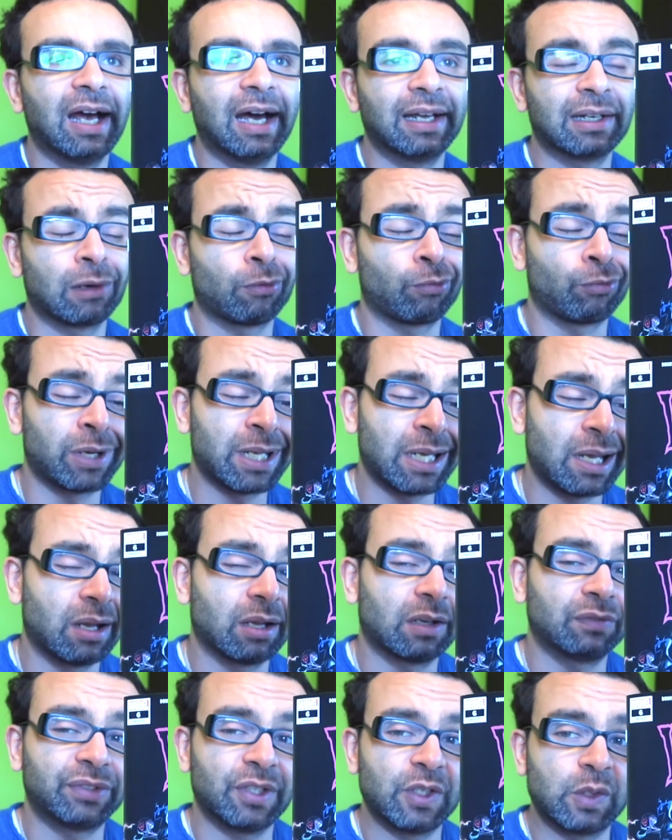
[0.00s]
And I really
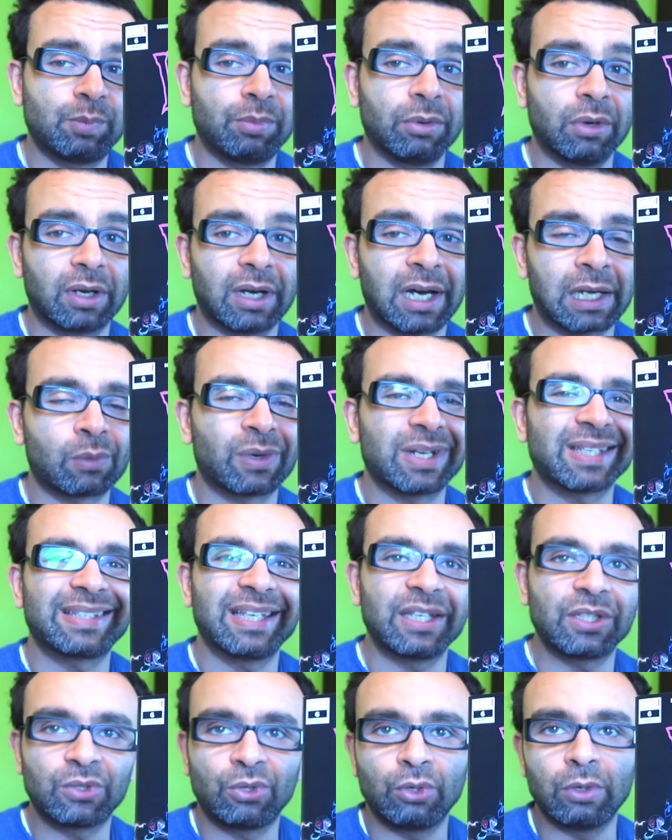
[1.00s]
love this book. I don't want to
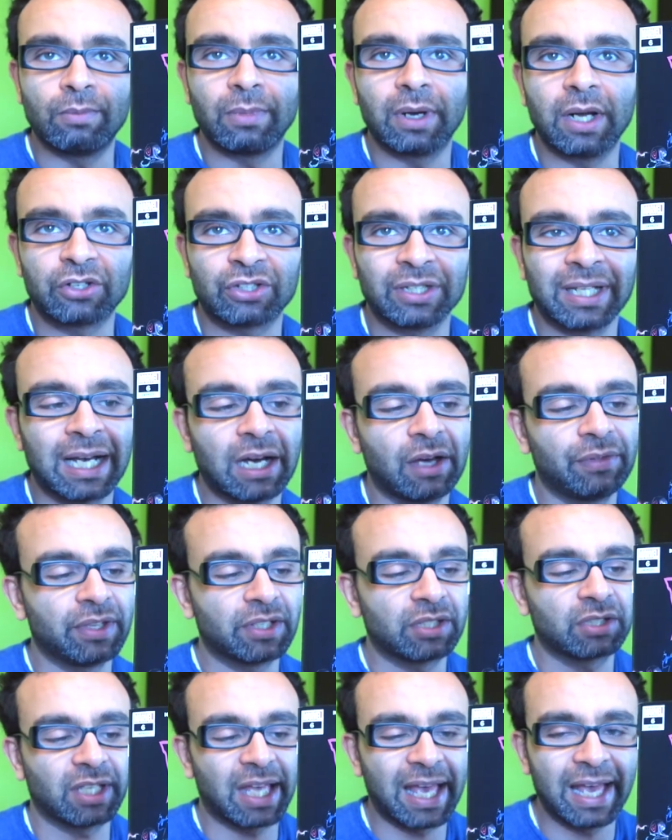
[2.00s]
say too much on how
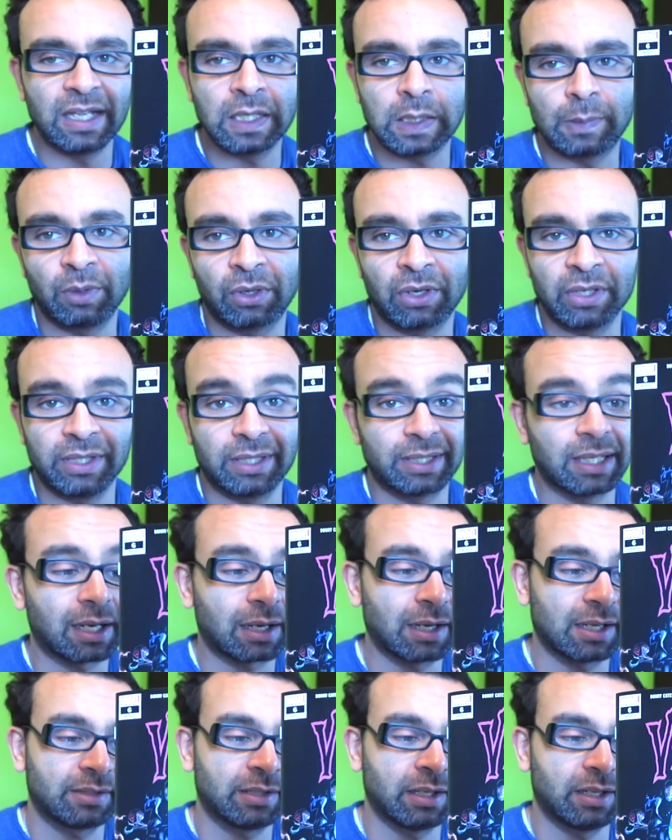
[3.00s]
this ends because it's
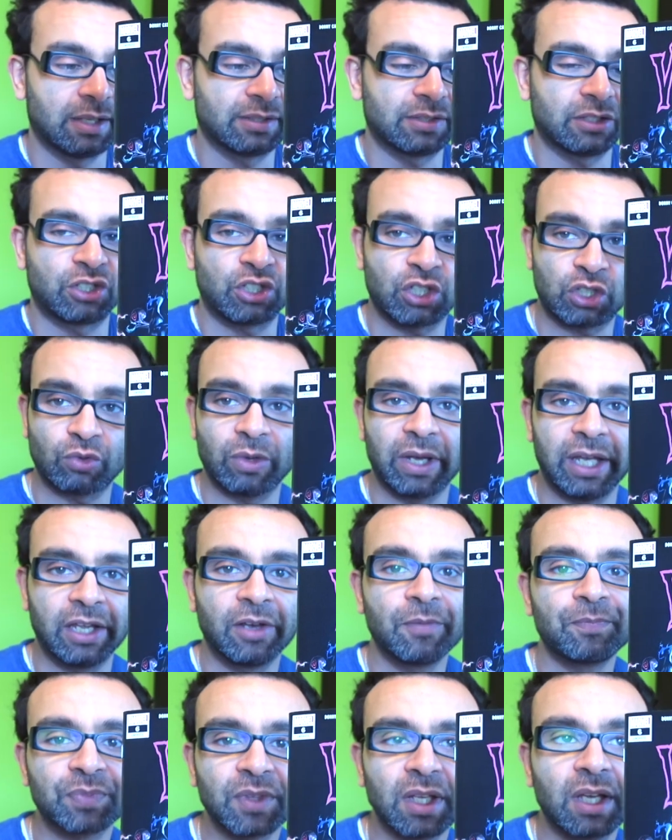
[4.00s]
like I said, it's a
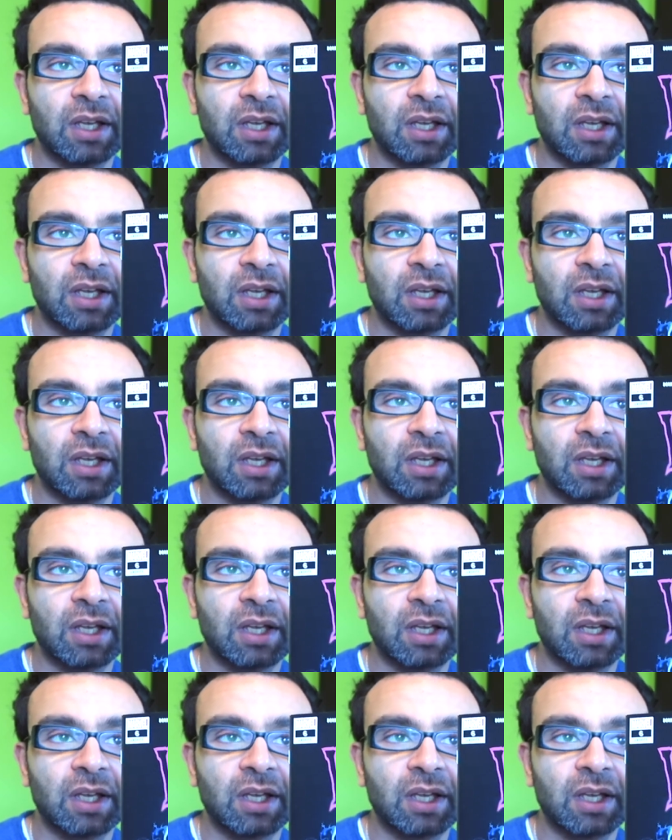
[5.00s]
straight